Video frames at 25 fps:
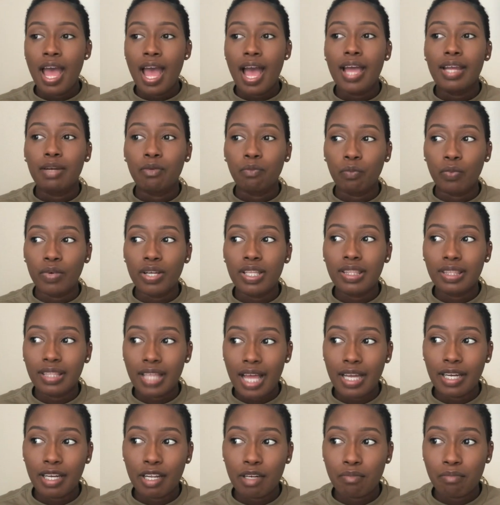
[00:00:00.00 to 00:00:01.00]
And with
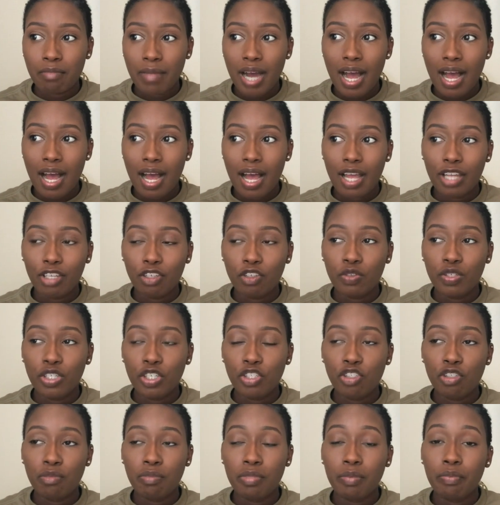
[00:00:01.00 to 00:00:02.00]
that in mind, you
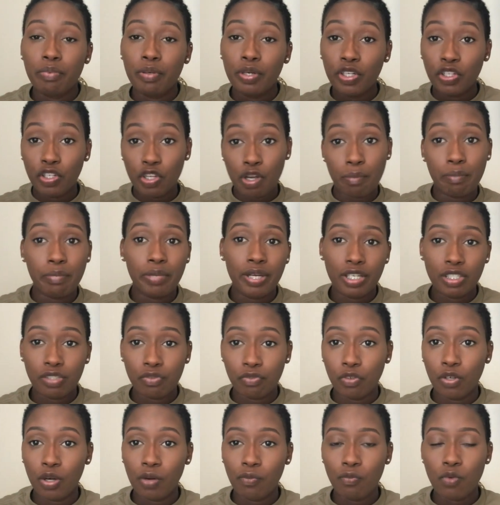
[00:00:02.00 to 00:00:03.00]
need to be putting your
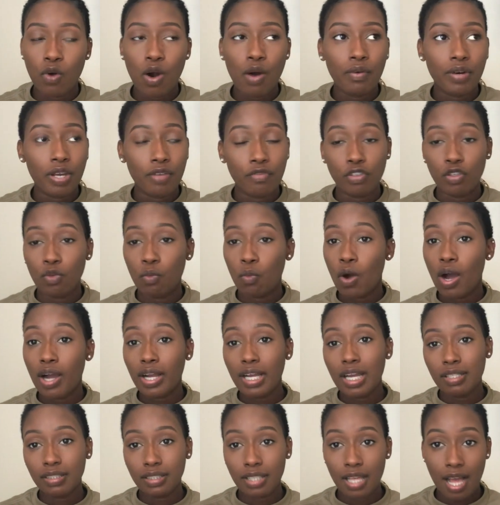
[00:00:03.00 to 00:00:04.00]
best foot forward. If you
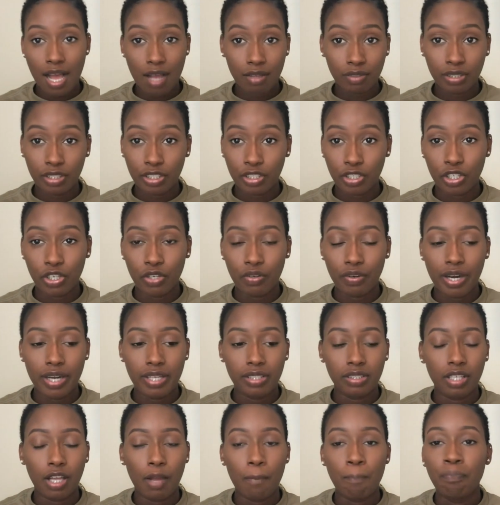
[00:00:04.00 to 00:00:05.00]
walk out the house looking
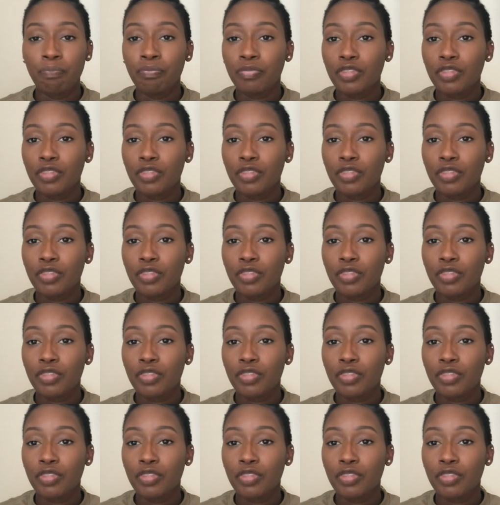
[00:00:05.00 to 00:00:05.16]
crazy,